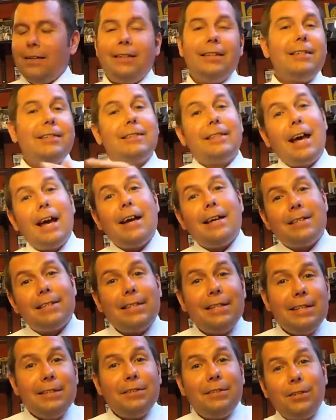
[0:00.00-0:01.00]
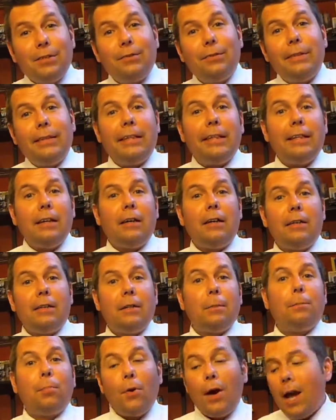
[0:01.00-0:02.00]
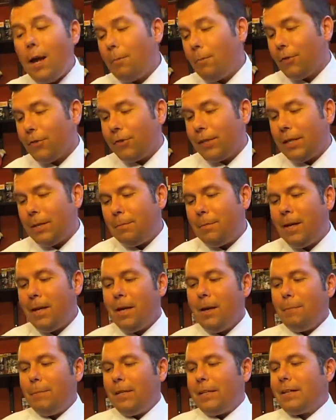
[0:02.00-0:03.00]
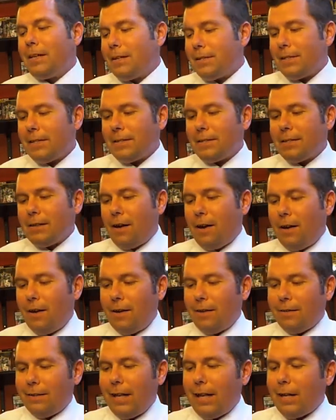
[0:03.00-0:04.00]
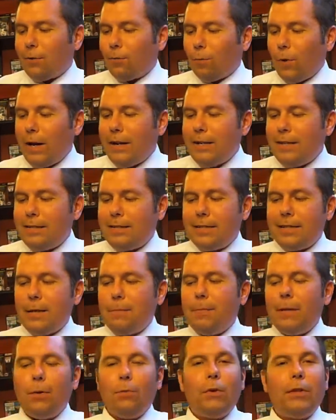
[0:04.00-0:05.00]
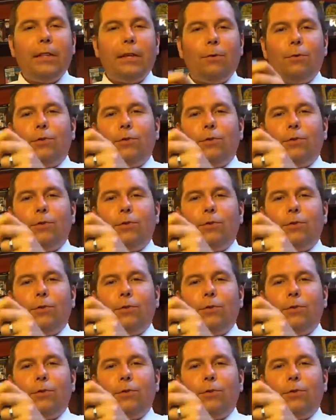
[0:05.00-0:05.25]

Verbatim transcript: this ties into the uh, the primal theme because it's uh, like Ren and Stimpy when they